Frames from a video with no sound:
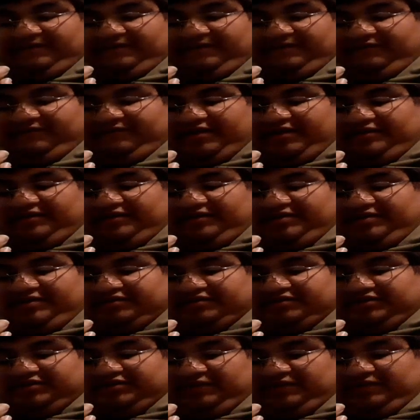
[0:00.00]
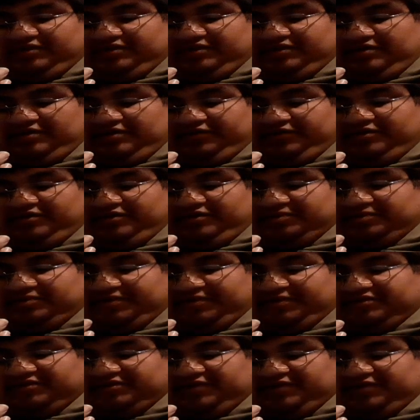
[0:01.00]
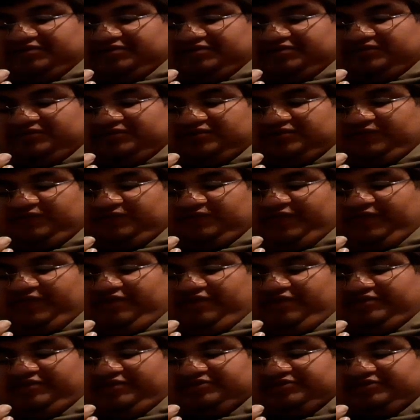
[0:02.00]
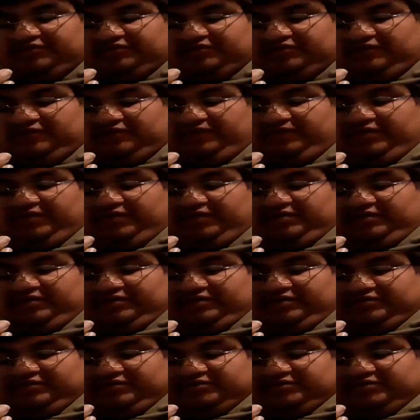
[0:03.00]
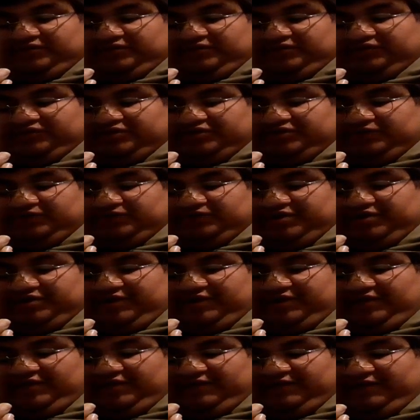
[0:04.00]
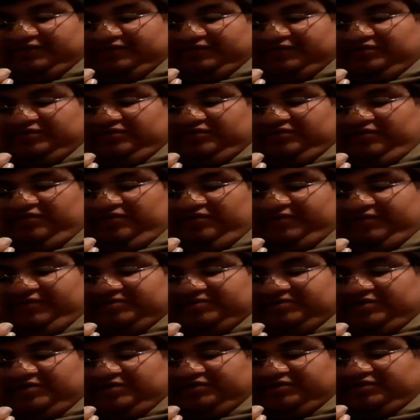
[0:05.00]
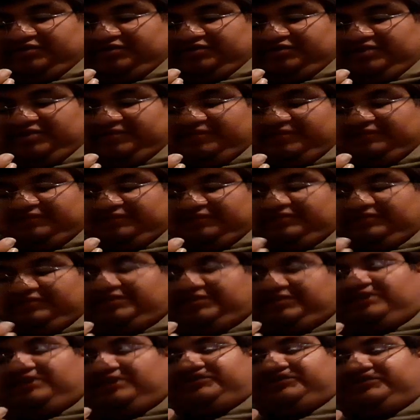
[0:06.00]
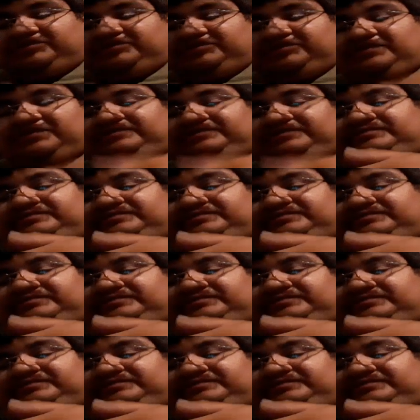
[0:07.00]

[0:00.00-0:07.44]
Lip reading: Vanguard regards skill when your other unit is placed on this unit circle. Soul charge 1 if you have no face of cards in your damage zone, counter charge 1.